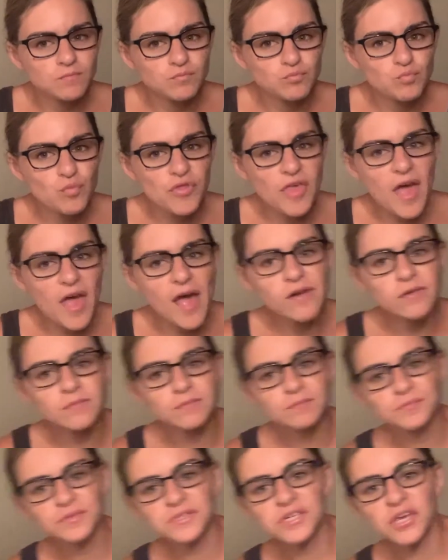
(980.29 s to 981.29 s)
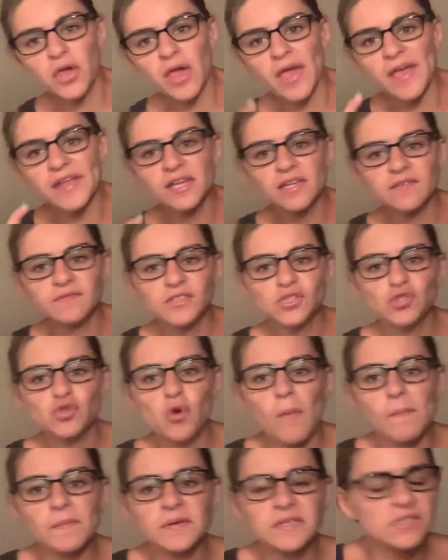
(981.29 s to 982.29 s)
without being individual
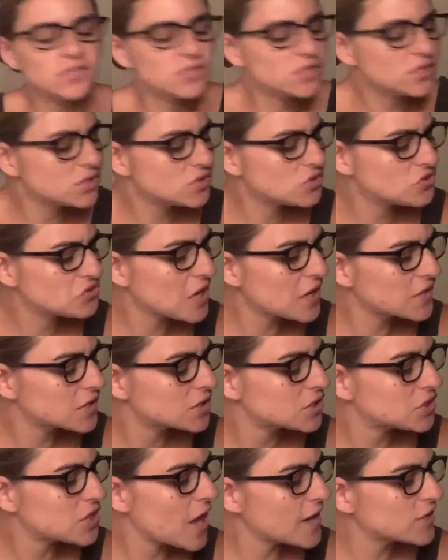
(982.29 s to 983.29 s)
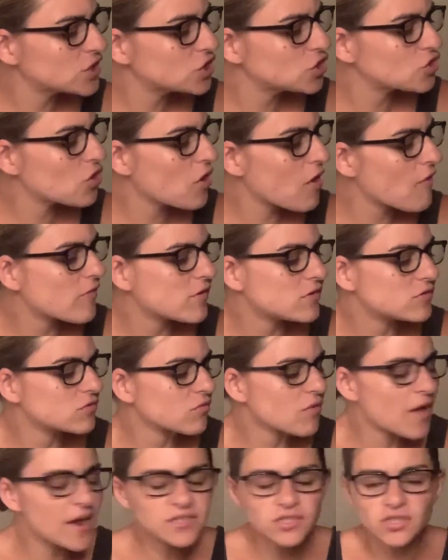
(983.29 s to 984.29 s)
pieces, it's like the texture of a
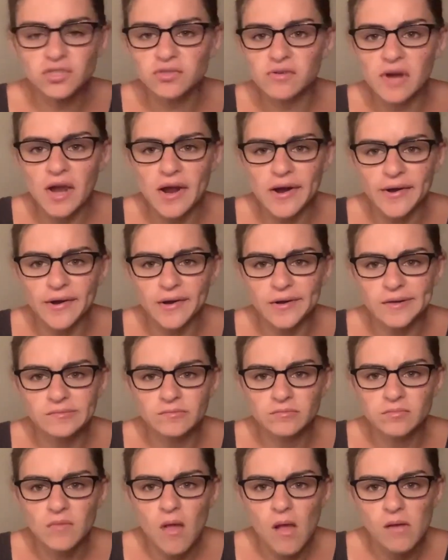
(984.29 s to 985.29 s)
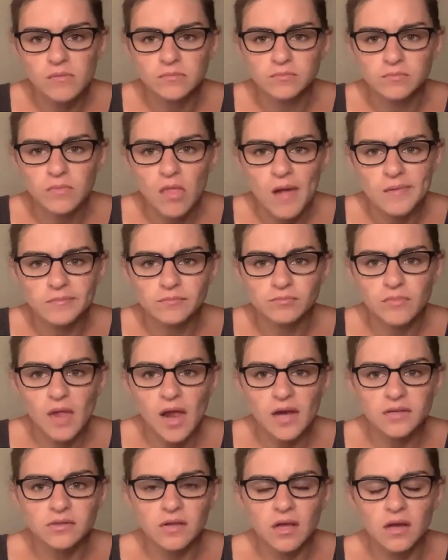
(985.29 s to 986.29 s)
rice cracker.
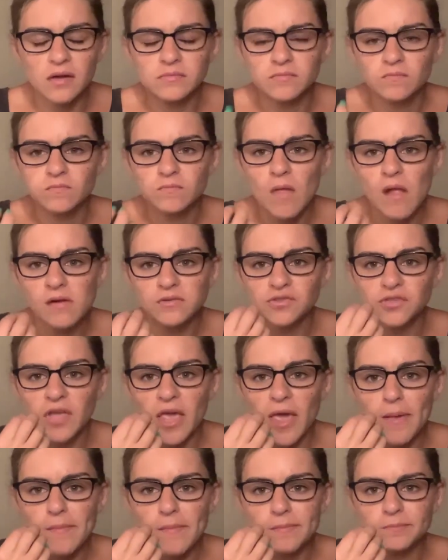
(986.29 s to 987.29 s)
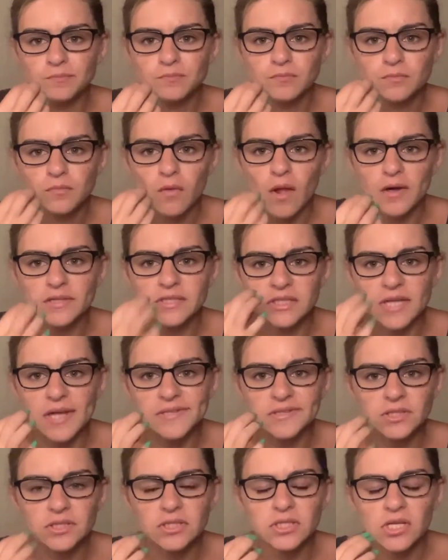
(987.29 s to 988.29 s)
Like the same
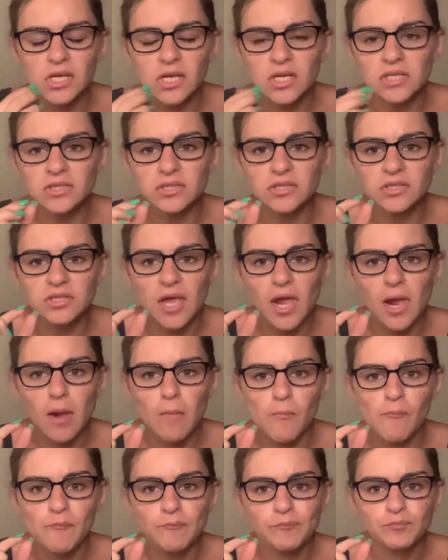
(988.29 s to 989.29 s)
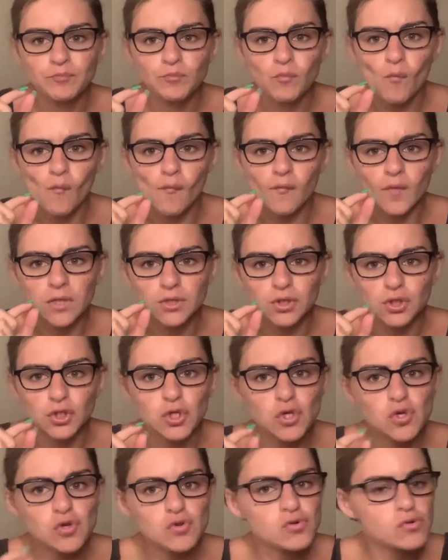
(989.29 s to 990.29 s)
density and same
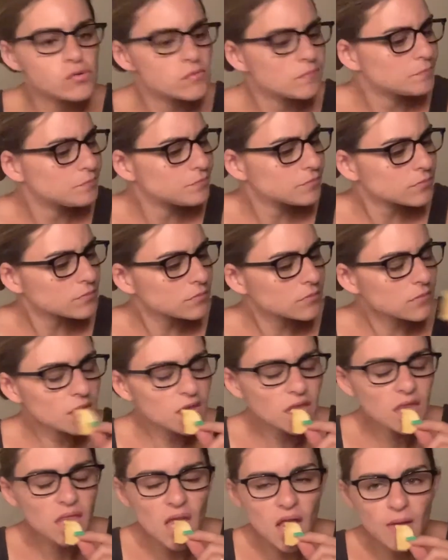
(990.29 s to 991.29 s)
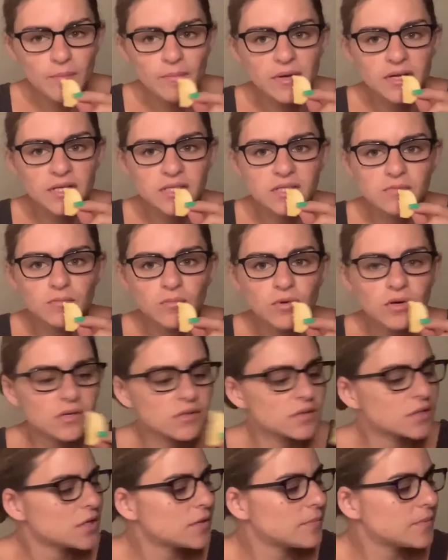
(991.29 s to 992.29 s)
chew, but it's more a
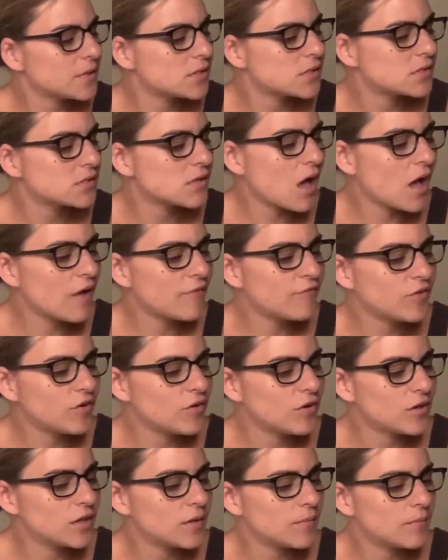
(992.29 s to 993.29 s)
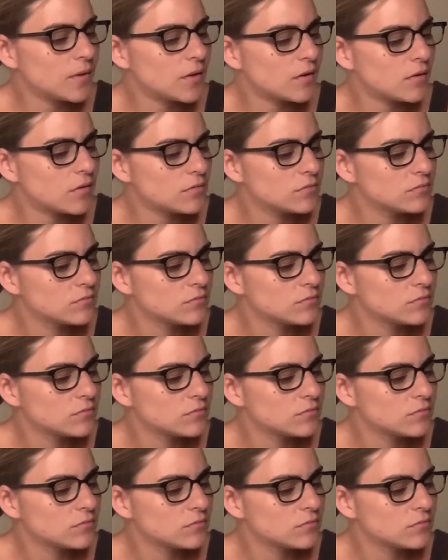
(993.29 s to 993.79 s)
little bit softer in the middle.